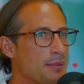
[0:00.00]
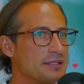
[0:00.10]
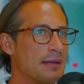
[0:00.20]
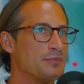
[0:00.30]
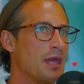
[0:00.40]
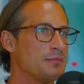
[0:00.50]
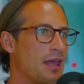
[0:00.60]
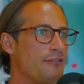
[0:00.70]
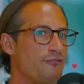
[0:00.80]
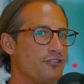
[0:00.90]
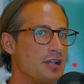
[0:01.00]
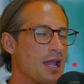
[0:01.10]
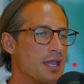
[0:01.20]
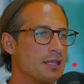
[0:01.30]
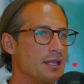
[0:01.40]
but sometimes I feel
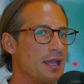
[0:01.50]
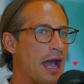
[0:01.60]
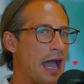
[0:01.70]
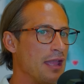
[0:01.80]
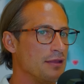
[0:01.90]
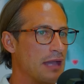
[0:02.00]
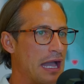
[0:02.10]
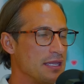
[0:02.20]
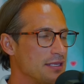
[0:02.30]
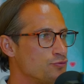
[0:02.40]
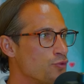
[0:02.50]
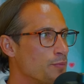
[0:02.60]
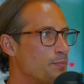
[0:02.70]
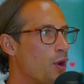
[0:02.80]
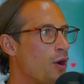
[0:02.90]
like I hit
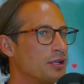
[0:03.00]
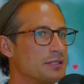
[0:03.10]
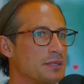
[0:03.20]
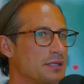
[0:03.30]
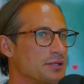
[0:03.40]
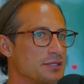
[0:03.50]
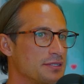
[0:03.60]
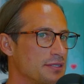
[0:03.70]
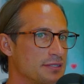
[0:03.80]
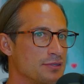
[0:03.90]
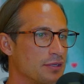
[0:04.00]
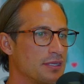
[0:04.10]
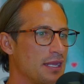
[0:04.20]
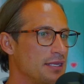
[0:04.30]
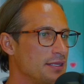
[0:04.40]
roadblocks because it's not
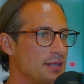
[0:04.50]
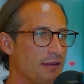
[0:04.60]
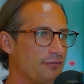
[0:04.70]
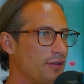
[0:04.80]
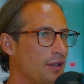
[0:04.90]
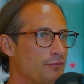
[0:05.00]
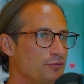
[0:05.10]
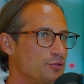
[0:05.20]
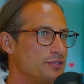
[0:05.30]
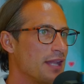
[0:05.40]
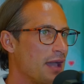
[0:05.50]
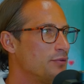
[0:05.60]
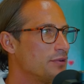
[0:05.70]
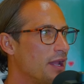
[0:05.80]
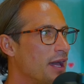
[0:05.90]
getting enough views that I
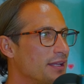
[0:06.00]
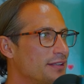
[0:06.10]
would like